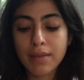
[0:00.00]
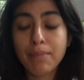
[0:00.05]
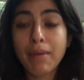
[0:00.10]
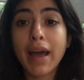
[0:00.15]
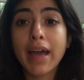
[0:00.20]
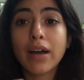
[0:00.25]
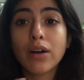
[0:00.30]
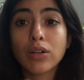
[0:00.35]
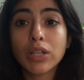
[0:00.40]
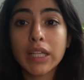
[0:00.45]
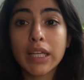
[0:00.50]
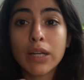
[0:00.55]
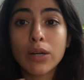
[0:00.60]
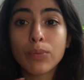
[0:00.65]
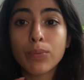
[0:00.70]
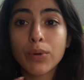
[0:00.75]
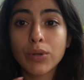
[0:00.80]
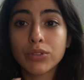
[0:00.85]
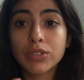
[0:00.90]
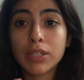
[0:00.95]
my
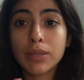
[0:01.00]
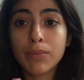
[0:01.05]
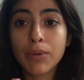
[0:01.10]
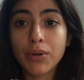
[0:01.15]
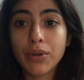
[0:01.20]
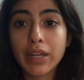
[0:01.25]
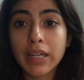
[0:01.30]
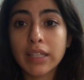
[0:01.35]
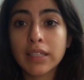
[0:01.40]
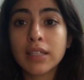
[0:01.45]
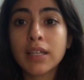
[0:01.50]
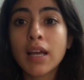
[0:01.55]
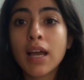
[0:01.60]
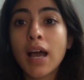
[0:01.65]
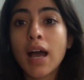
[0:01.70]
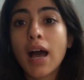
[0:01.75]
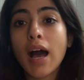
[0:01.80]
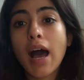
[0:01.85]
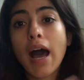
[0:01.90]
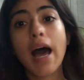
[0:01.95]
Oligo Protein Marine,
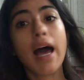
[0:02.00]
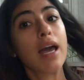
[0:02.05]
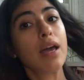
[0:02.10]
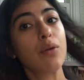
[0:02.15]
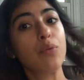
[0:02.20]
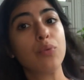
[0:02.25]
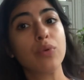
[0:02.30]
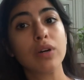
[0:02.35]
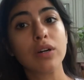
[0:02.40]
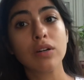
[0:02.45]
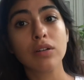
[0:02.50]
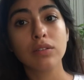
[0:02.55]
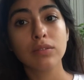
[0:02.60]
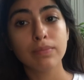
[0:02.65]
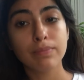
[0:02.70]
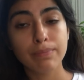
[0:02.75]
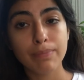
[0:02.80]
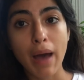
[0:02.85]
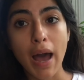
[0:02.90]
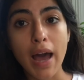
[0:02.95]
I
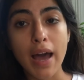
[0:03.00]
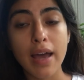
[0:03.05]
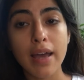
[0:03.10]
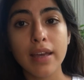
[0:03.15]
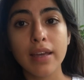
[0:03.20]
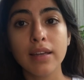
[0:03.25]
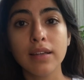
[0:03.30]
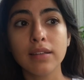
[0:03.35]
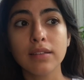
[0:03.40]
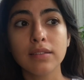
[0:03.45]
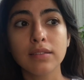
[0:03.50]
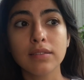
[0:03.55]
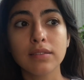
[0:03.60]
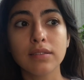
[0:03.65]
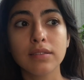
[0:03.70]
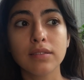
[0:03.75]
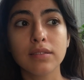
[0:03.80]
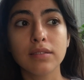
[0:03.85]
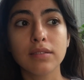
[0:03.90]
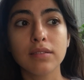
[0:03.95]
will buy
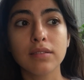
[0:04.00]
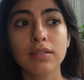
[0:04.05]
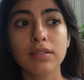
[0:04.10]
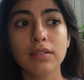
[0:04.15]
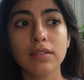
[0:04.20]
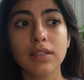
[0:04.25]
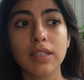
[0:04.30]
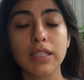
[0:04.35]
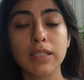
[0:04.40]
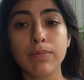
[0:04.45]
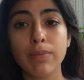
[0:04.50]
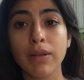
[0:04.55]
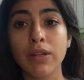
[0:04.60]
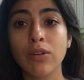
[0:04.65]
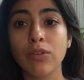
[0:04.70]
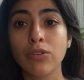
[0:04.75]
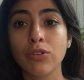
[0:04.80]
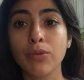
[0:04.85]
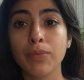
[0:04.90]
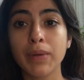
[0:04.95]
the
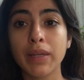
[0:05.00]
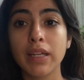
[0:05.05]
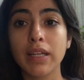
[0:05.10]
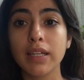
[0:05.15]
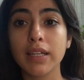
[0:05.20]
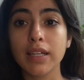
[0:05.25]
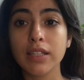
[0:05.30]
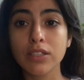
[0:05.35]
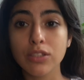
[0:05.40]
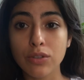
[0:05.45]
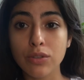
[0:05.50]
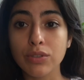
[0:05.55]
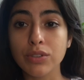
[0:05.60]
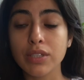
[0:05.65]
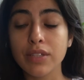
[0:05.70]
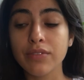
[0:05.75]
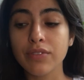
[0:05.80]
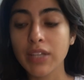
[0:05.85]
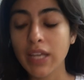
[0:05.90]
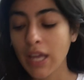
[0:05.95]
Splenodermine
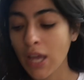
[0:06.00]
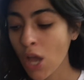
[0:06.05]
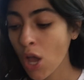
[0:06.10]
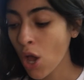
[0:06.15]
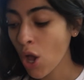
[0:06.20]
exclusively.